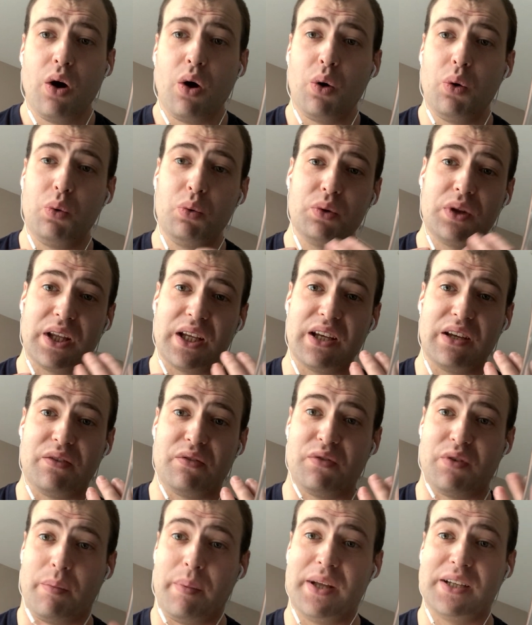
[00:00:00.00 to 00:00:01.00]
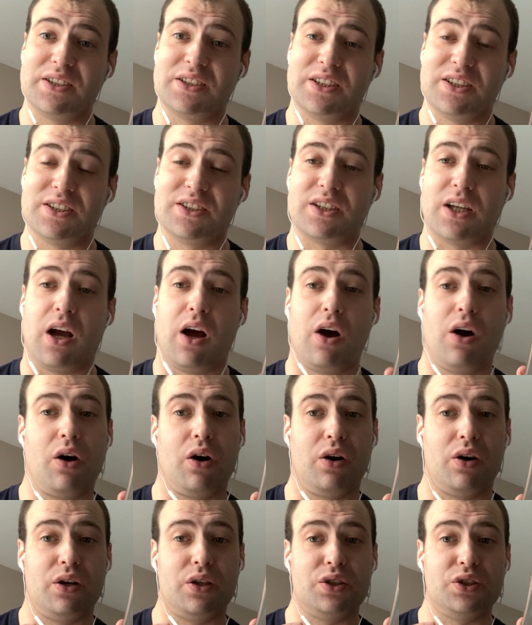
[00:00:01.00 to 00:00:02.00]
All the fermenters
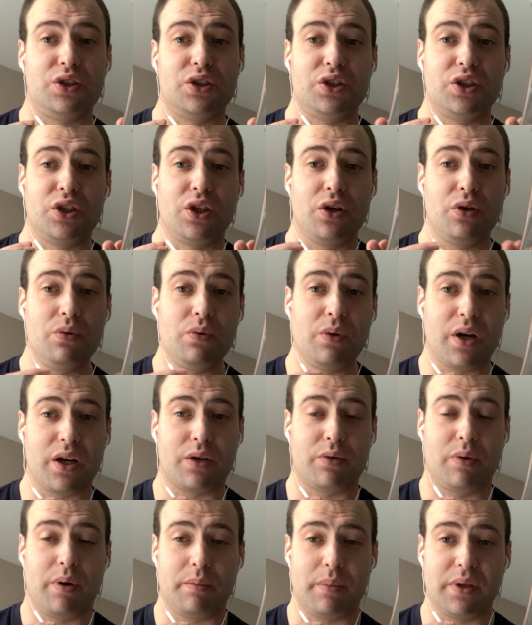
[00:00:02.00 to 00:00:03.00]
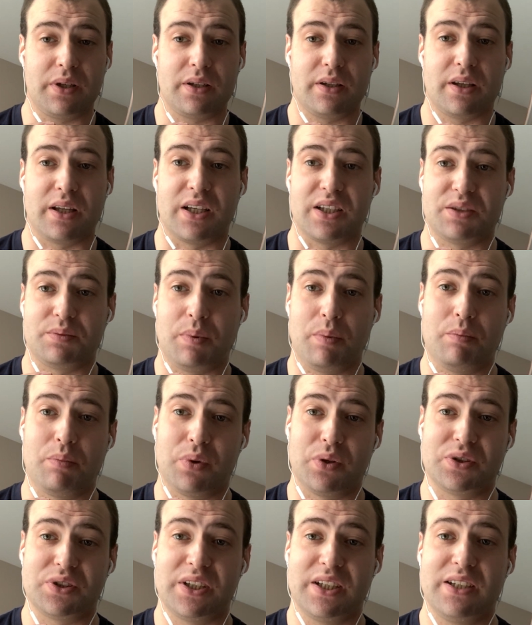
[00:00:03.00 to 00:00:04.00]
are new equipment that's been
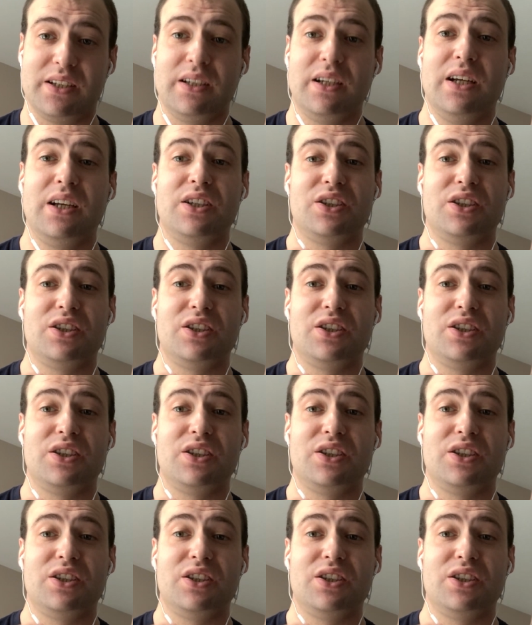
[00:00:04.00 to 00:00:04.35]
put in,